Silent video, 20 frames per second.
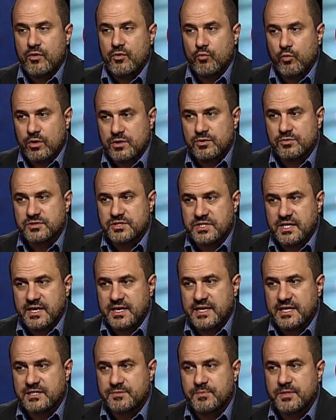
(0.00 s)
What they're
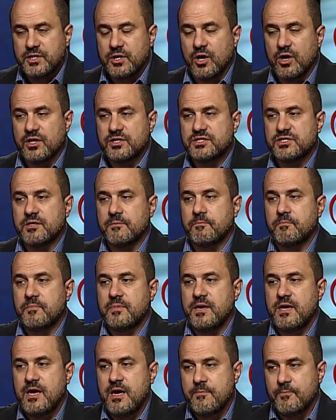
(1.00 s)
saying is because the
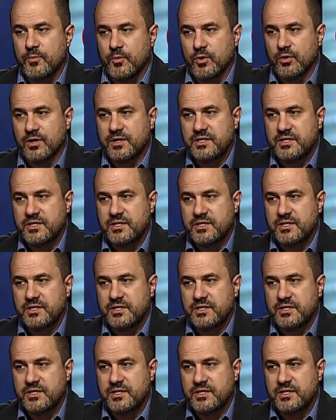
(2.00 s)
people